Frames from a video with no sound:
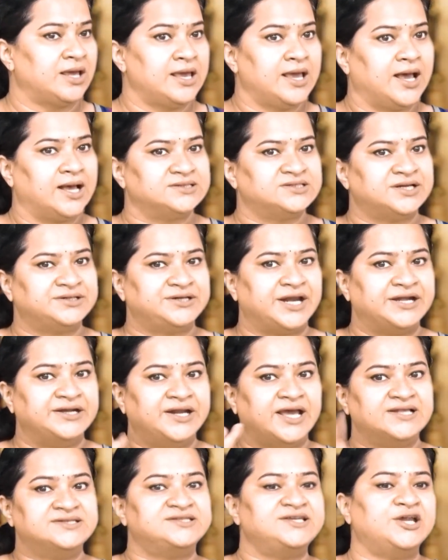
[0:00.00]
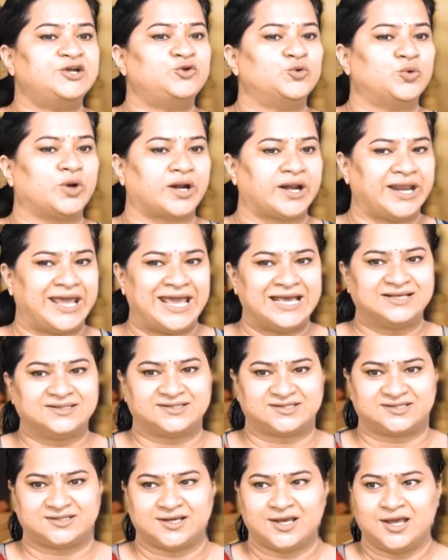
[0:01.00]
has a tendency to
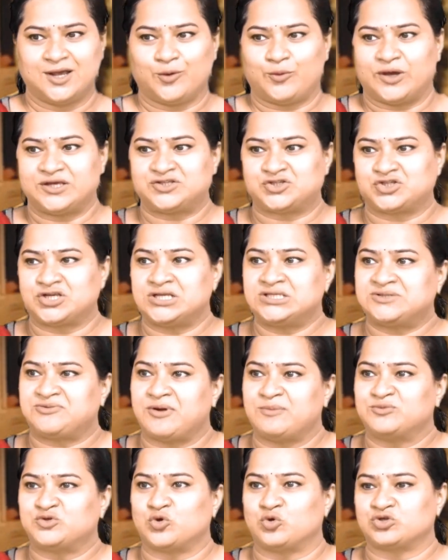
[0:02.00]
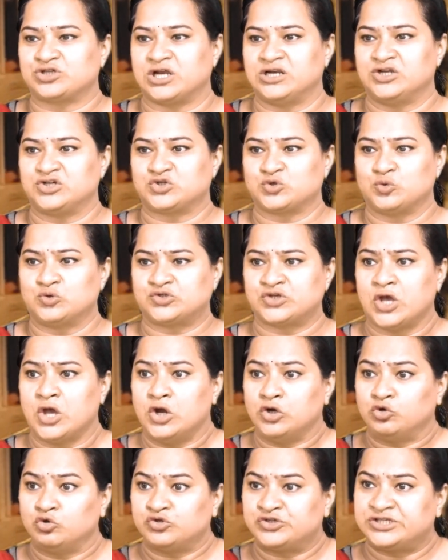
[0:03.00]
raise questions from social issues
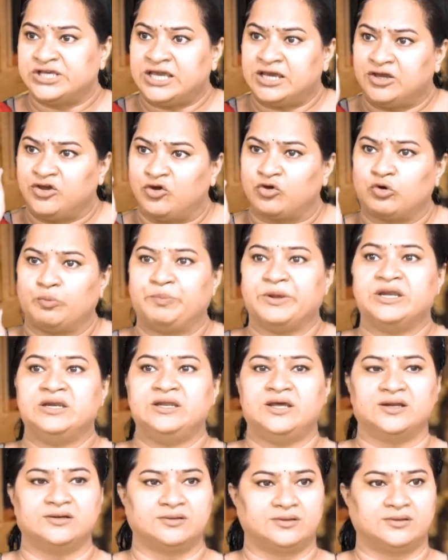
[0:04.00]
to seek your opinion,